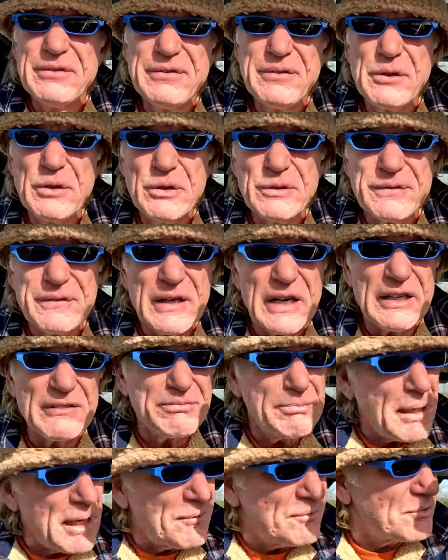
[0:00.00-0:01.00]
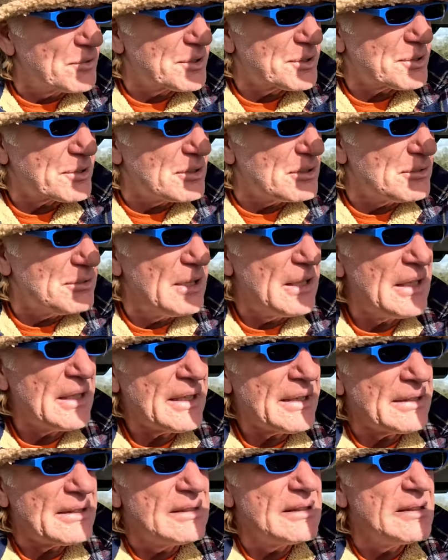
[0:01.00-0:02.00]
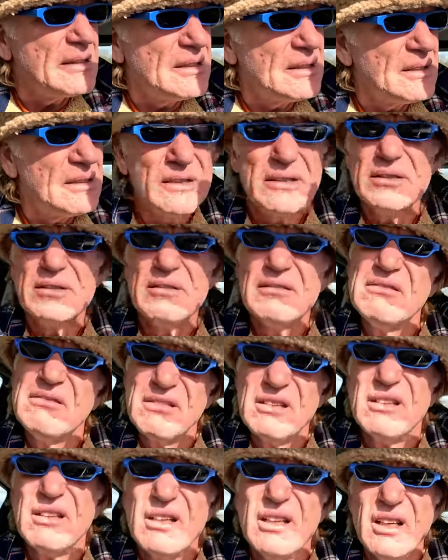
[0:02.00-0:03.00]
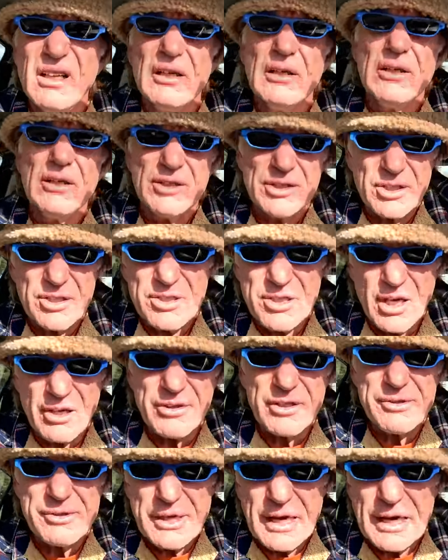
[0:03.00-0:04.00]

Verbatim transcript: four or five months, really. Just so you